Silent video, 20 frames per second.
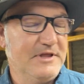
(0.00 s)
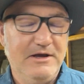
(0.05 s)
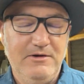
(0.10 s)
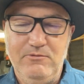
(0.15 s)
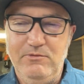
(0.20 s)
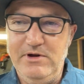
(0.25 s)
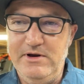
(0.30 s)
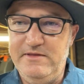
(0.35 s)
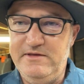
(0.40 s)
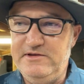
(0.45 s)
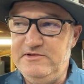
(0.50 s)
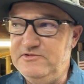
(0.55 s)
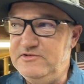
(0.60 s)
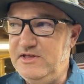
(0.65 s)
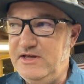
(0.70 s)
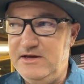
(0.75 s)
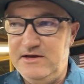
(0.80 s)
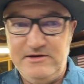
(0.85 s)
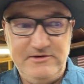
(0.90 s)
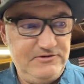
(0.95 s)
One of these
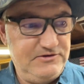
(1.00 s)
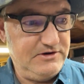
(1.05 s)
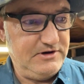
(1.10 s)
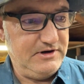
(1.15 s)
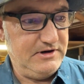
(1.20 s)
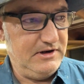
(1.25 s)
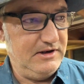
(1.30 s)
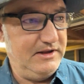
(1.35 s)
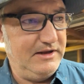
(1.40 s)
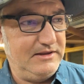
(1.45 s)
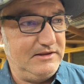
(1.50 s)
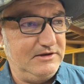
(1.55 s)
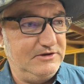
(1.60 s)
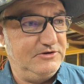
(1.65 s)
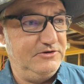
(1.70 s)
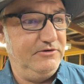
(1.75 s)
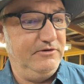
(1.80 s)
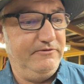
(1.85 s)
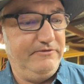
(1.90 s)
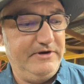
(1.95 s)
days, you're going to let the
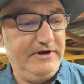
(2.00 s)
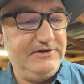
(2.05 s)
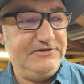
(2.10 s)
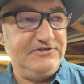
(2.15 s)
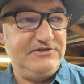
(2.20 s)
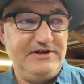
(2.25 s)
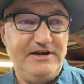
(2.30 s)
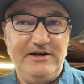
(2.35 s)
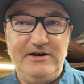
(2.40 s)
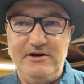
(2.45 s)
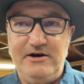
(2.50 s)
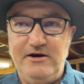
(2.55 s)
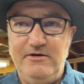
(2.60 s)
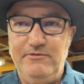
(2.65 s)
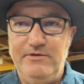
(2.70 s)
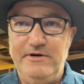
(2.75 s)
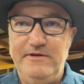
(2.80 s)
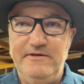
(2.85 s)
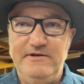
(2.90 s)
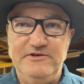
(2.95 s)
two of us take care of
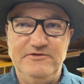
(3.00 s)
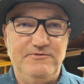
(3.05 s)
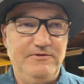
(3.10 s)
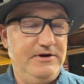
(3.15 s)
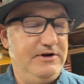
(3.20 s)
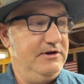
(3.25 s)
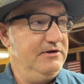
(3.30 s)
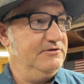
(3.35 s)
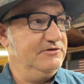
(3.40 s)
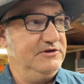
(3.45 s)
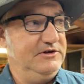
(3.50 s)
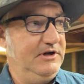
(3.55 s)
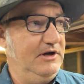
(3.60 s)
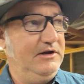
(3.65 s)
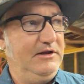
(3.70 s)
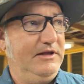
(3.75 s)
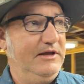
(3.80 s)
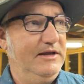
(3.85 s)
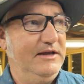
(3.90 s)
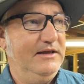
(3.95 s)
one of these videos, and
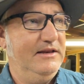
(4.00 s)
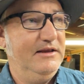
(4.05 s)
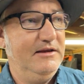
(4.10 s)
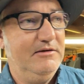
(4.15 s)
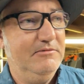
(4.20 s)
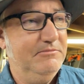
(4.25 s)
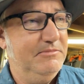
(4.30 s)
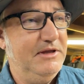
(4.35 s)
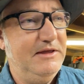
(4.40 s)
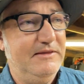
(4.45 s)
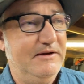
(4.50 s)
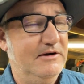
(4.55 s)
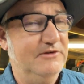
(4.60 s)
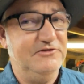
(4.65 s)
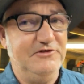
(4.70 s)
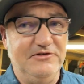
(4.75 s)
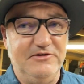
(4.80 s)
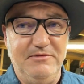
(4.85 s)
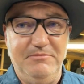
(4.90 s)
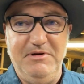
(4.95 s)
y'all ain't even going to be there.
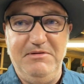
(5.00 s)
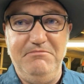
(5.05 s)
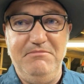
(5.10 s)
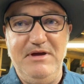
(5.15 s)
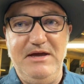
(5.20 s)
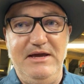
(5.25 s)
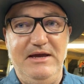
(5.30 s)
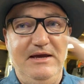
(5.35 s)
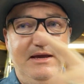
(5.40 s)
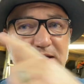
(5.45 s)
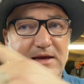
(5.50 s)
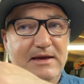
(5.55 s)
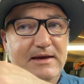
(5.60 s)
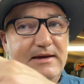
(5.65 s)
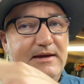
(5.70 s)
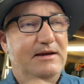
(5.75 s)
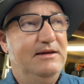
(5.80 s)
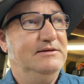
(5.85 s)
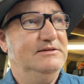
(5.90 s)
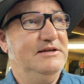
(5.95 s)
This is going to be me
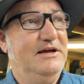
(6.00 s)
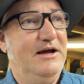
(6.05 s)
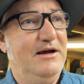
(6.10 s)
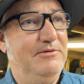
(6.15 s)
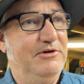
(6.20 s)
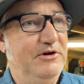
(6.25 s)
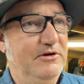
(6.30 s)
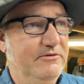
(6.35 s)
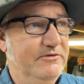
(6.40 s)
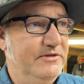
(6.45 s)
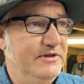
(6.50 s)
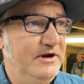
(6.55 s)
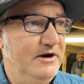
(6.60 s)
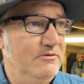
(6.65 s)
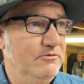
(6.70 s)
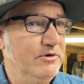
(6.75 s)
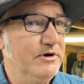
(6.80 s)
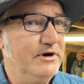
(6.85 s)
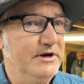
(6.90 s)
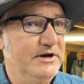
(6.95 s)
and Tommy over there,
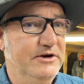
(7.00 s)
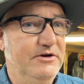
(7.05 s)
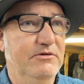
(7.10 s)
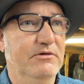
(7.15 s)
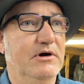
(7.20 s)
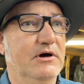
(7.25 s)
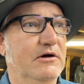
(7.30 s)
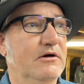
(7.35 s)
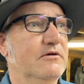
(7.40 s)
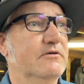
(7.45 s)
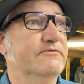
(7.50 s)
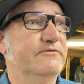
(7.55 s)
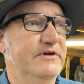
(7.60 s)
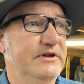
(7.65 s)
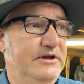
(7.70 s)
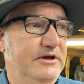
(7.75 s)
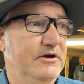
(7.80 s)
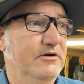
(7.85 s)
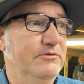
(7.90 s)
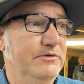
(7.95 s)
and we're going to do a whole
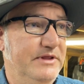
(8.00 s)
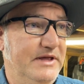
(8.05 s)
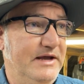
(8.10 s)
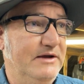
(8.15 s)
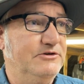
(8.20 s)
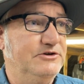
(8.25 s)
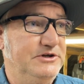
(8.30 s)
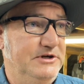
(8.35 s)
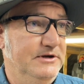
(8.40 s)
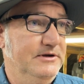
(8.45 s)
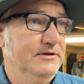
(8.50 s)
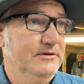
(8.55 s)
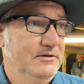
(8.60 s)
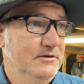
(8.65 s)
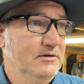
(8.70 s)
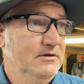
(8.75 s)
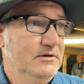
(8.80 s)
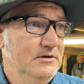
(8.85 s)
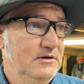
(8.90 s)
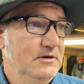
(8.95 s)
video without you.
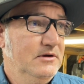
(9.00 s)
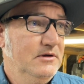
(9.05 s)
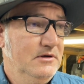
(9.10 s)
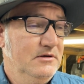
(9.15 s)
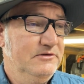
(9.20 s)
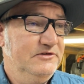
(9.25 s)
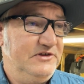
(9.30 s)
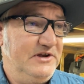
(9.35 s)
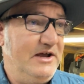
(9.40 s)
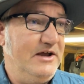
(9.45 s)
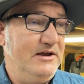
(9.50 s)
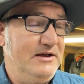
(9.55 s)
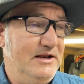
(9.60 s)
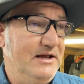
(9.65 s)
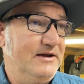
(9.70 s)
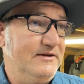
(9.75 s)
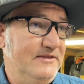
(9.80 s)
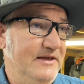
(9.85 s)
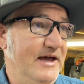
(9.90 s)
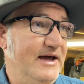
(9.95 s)
See how you
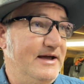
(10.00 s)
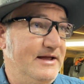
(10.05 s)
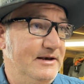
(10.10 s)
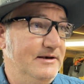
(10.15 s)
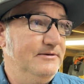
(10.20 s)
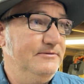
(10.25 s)
like that?